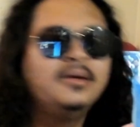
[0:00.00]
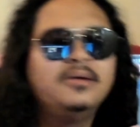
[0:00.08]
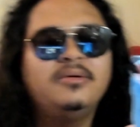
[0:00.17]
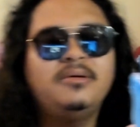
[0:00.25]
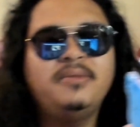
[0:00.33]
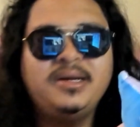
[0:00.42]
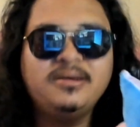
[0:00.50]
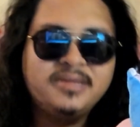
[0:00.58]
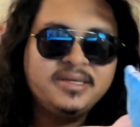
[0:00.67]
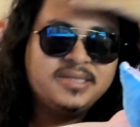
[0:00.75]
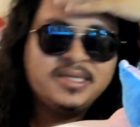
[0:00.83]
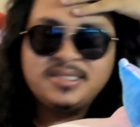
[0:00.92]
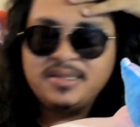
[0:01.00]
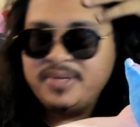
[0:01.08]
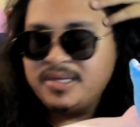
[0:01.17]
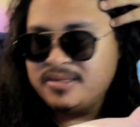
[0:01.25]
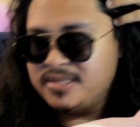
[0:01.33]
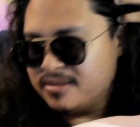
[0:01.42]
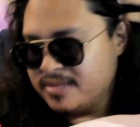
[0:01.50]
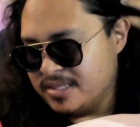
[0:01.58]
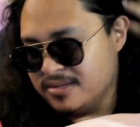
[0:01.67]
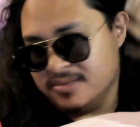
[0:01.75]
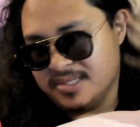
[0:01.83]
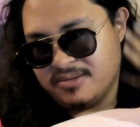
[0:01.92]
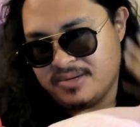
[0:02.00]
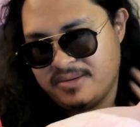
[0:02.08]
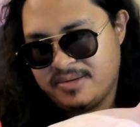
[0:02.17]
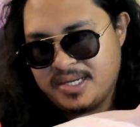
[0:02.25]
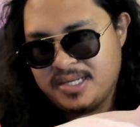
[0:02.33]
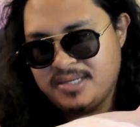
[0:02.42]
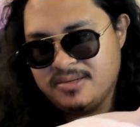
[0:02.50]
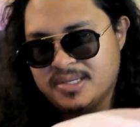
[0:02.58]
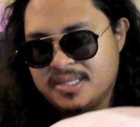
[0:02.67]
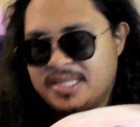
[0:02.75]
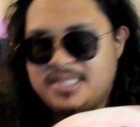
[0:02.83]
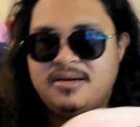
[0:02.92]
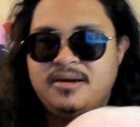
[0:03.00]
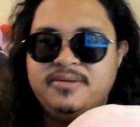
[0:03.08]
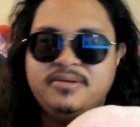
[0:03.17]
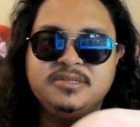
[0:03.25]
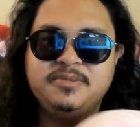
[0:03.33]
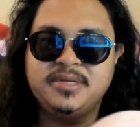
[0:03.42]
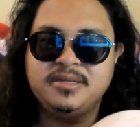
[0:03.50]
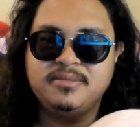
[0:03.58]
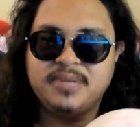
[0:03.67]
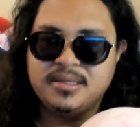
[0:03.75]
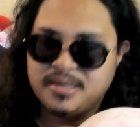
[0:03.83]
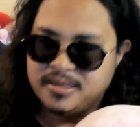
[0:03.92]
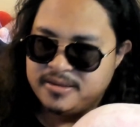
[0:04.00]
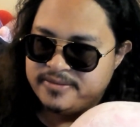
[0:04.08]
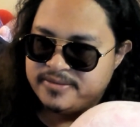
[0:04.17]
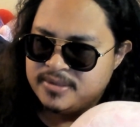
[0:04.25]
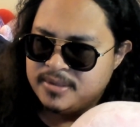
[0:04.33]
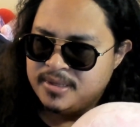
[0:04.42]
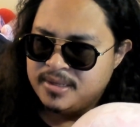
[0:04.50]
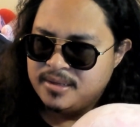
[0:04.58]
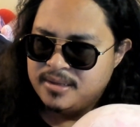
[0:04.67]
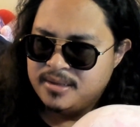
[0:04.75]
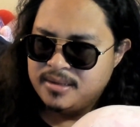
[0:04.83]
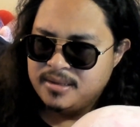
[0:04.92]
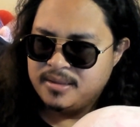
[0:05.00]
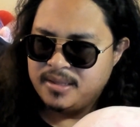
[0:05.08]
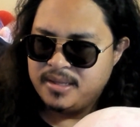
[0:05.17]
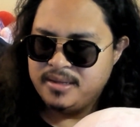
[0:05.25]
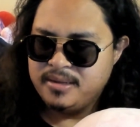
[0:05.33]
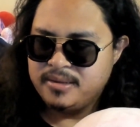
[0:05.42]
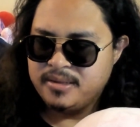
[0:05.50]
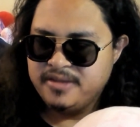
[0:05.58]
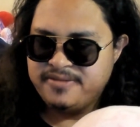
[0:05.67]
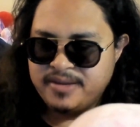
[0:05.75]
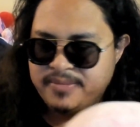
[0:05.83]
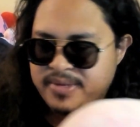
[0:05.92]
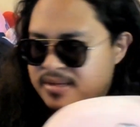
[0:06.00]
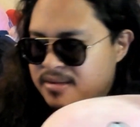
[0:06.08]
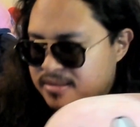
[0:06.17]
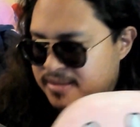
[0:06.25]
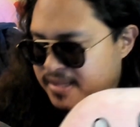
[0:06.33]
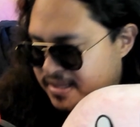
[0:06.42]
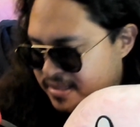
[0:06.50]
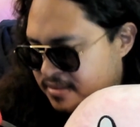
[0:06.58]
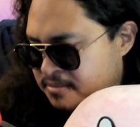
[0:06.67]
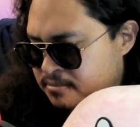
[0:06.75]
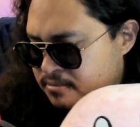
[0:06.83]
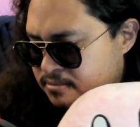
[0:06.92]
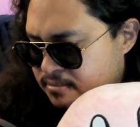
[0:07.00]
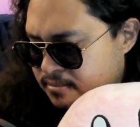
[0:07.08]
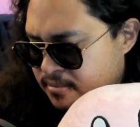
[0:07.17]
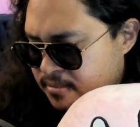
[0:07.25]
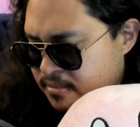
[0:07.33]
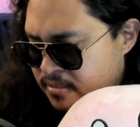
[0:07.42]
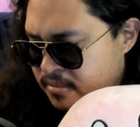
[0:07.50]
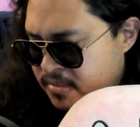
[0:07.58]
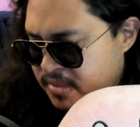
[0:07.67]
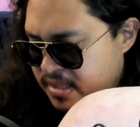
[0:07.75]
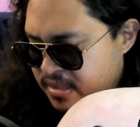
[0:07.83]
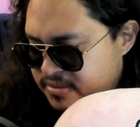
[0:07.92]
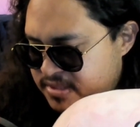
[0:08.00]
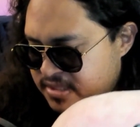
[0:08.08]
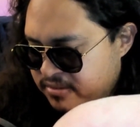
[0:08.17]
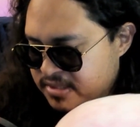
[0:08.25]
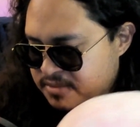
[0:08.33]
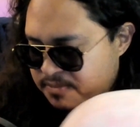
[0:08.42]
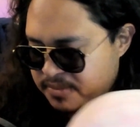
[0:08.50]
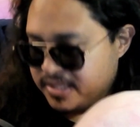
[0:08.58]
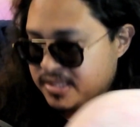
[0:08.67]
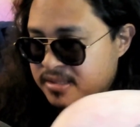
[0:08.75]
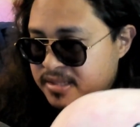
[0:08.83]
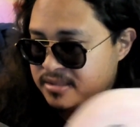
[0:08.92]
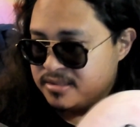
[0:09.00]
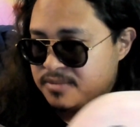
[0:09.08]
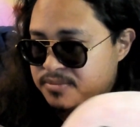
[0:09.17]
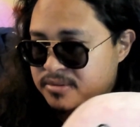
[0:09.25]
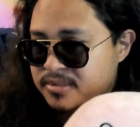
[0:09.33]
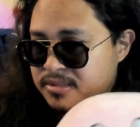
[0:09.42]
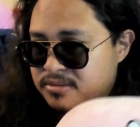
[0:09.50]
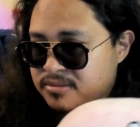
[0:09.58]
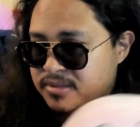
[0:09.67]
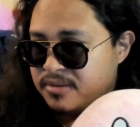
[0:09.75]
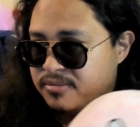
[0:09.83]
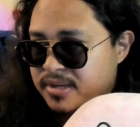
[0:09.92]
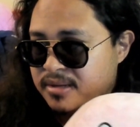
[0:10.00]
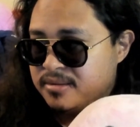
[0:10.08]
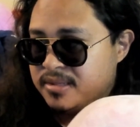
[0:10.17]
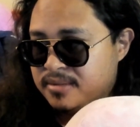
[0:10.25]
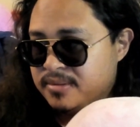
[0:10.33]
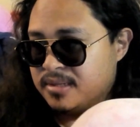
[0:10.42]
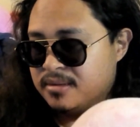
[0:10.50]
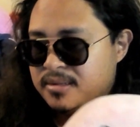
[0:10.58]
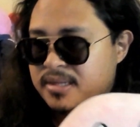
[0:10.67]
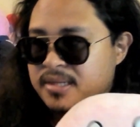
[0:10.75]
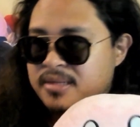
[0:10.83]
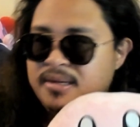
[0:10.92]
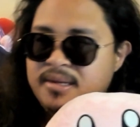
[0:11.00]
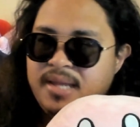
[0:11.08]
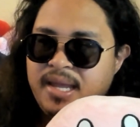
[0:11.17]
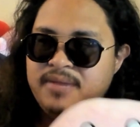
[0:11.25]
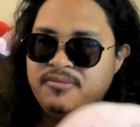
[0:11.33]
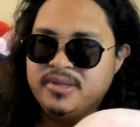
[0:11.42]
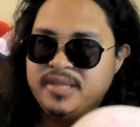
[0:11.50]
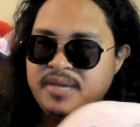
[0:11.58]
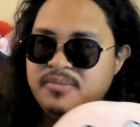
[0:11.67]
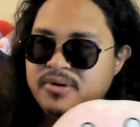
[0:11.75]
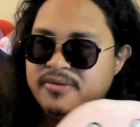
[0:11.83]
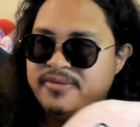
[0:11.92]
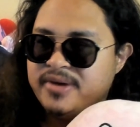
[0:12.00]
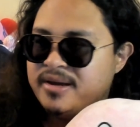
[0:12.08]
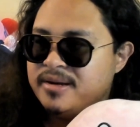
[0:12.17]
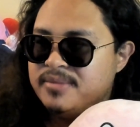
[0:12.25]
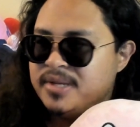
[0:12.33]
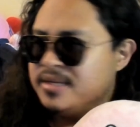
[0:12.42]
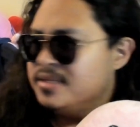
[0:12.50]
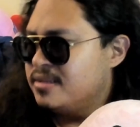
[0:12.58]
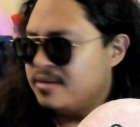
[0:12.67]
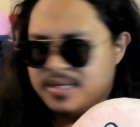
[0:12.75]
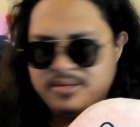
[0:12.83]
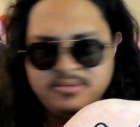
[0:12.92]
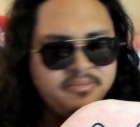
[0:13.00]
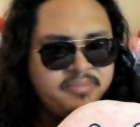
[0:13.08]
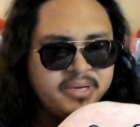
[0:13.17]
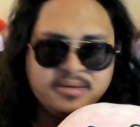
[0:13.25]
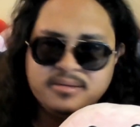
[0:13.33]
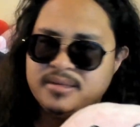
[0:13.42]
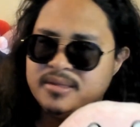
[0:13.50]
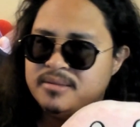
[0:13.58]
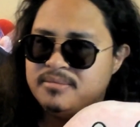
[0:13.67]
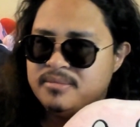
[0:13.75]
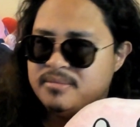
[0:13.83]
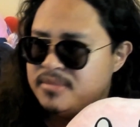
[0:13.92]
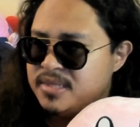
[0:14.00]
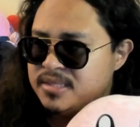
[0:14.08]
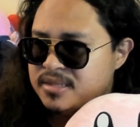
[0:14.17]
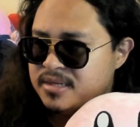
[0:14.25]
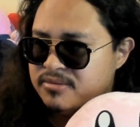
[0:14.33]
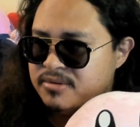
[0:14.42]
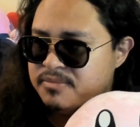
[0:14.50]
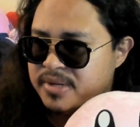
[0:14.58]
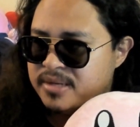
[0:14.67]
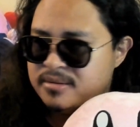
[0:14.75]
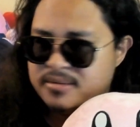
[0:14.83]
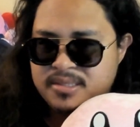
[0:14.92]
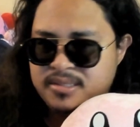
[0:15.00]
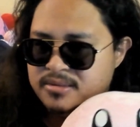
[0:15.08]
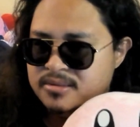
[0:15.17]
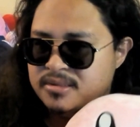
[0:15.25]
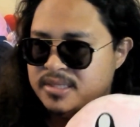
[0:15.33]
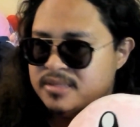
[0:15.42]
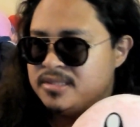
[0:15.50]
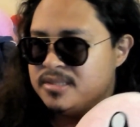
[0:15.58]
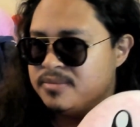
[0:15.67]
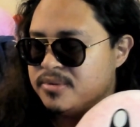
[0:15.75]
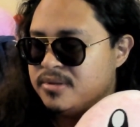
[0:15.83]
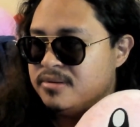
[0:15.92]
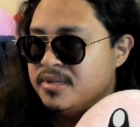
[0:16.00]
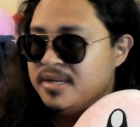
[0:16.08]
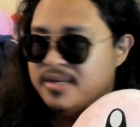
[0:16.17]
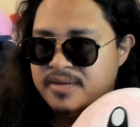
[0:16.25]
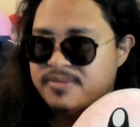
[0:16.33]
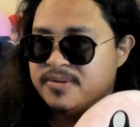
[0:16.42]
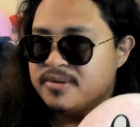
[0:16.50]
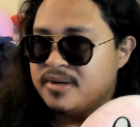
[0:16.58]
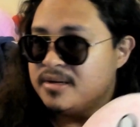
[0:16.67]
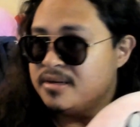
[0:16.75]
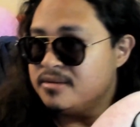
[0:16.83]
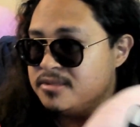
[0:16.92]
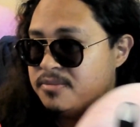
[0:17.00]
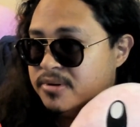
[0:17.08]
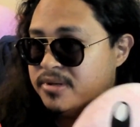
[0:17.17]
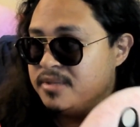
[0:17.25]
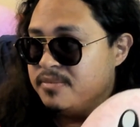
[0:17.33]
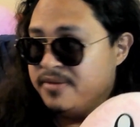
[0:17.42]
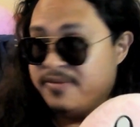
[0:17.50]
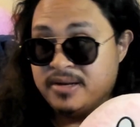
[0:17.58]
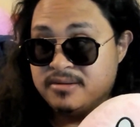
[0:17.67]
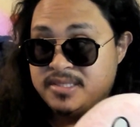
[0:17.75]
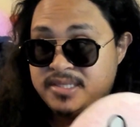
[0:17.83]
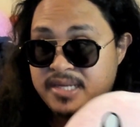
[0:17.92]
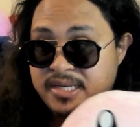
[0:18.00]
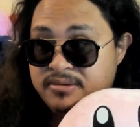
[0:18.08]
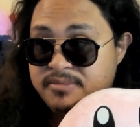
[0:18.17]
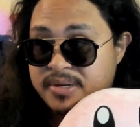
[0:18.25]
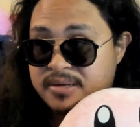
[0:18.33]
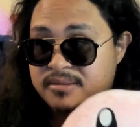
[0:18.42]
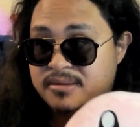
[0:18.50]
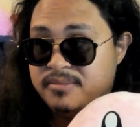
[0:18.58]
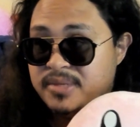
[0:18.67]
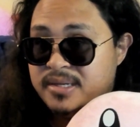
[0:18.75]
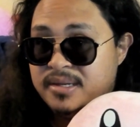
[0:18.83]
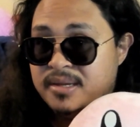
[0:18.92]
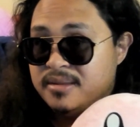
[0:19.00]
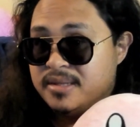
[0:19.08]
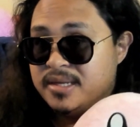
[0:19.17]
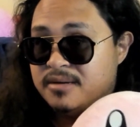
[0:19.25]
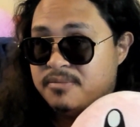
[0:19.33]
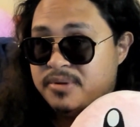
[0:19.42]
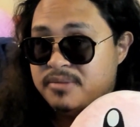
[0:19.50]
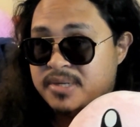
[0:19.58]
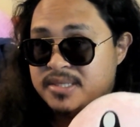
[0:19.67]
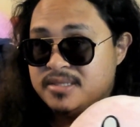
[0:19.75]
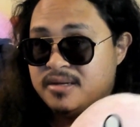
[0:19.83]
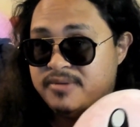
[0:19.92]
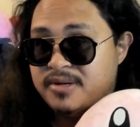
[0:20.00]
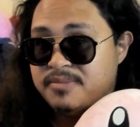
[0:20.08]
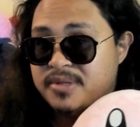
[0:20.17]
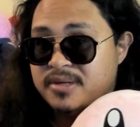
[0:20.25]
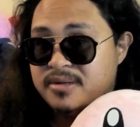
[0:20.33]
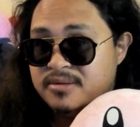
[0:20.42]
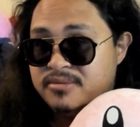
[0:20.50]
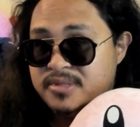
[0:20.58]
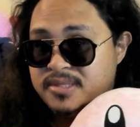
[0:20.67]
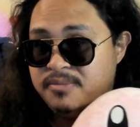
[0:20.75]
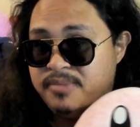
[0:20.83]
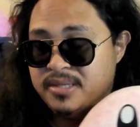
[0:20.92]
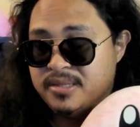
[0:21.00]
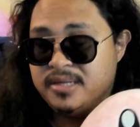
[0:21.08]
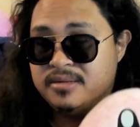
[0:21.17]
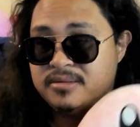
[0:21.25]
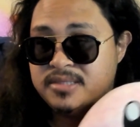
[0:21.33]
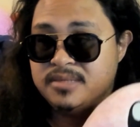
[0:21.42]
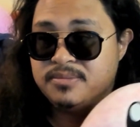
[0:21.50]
Well, my whole thing is like, someone else is already doing that. Why would I do that? That's how I've always been in my life. Like, if I'm in a clan, if someone's playing the leadership role and they're doing it well, then I'm like, all right. And when they move on, I'm like, is there anyone better to do the leadership role? If there are, I'll support them. If I don't see anyone better than me, then I'll put myself up there to be leadership